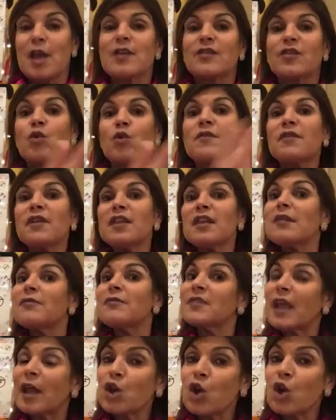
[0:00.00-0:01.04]
So even
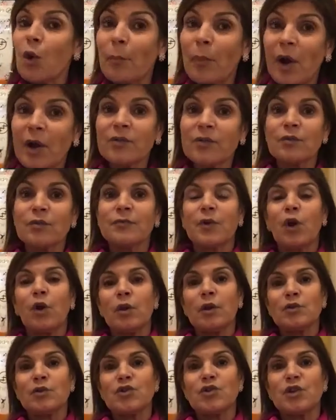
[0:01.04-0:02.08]
if they're not part of
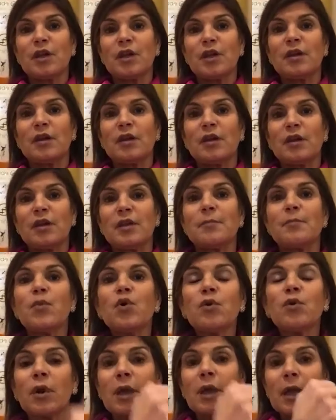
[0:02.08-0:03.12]
collagen
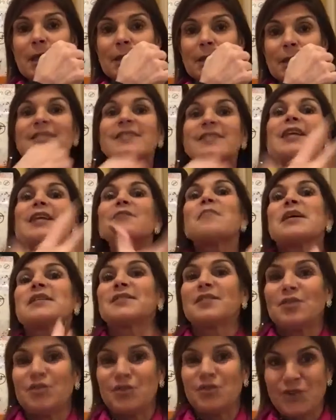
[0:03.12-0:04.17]
anymore, they're still
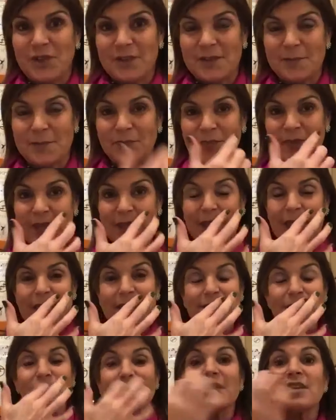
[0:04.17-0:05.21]
messengers.
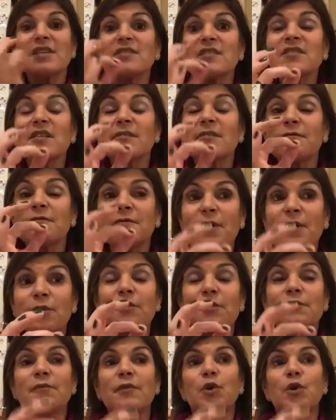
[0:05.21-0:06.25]
Okay, so this is a
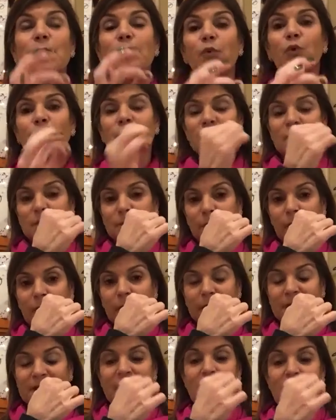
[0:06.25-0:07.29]
very, very
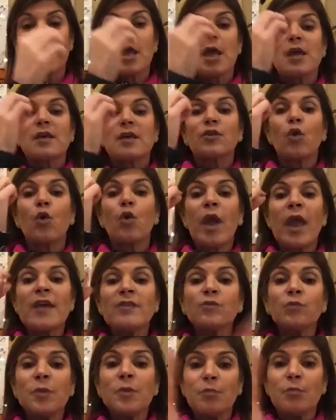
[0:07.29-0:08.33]
important part. So
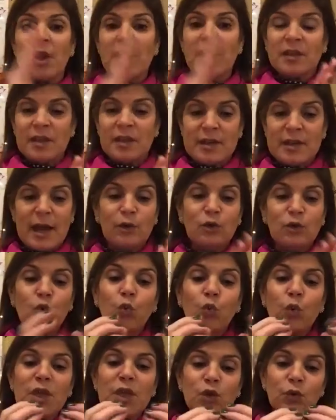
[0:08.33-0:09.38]
as we break it
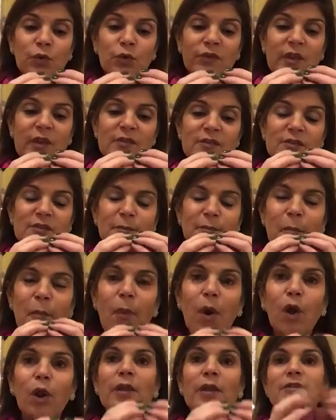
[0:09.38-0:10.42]
down, we use the
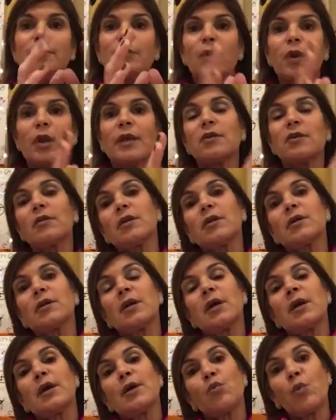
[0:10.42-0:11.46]
smallest
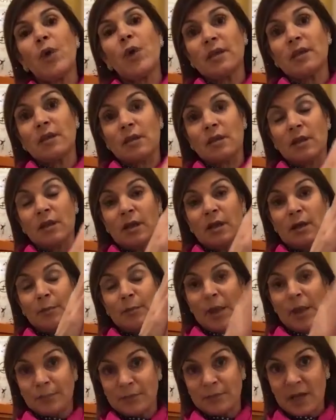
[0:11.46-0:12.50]
molecular weight
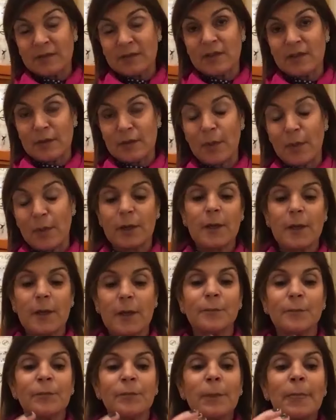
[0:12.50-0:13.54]
peptides in the
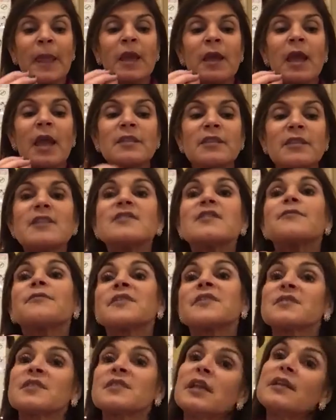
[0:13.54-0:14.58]
market. And this
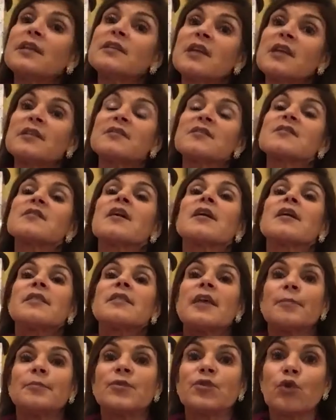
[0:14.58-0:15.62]
facilitates
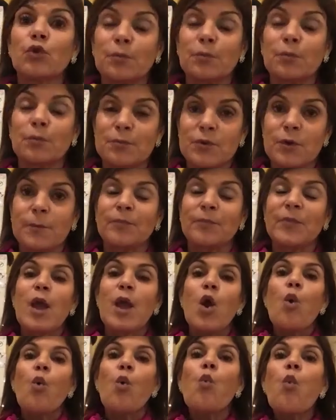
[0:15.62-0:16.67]
the absorption.
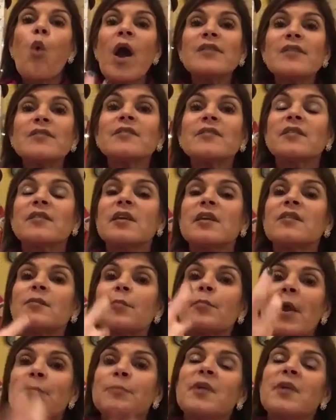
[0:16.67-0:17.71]
Once
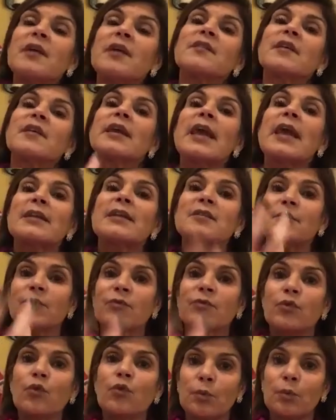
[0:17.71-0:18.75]
these peptides get
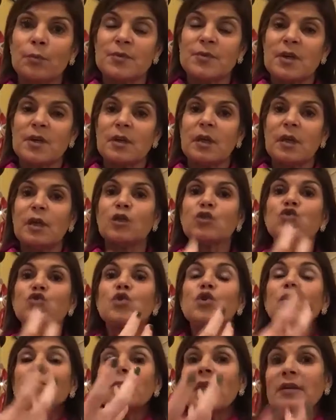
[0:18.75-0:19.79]
absorbed
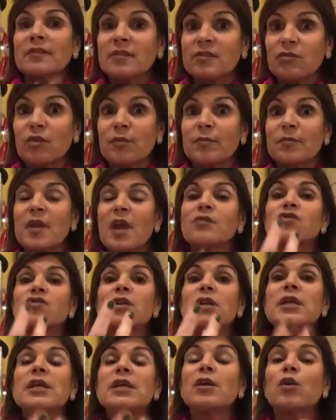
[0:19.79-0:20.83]
into your bloodstream, they
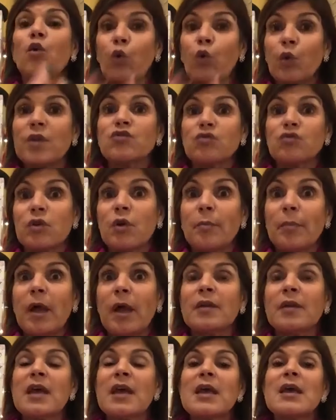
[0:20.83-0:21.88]
actually go into your
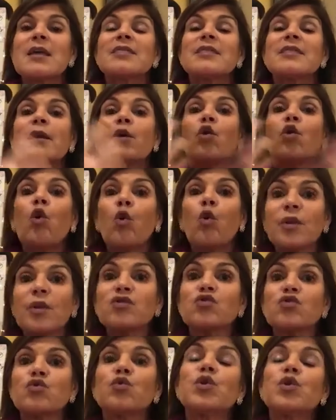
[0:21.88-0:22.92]
blood, they go
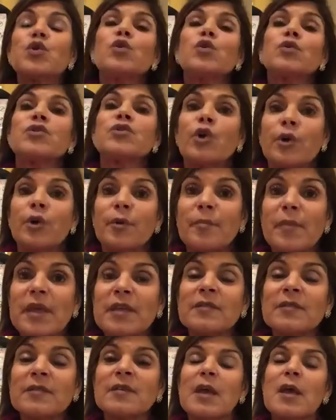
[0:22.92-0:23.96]
into your dermis.